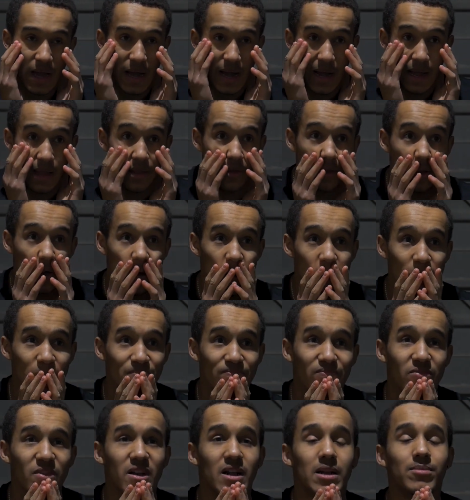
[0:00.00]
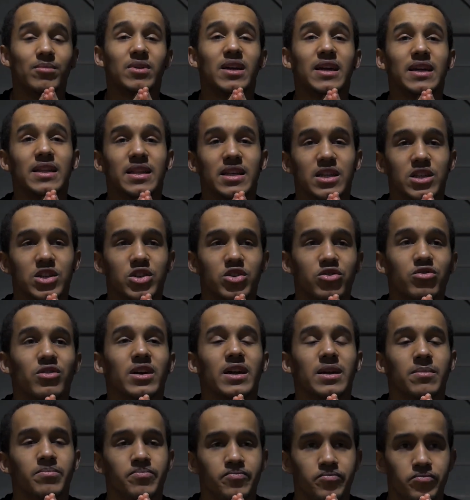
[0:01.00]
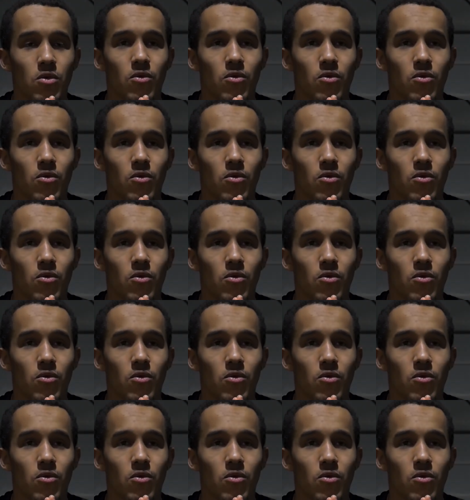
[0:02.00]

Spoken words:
And let me get this straight,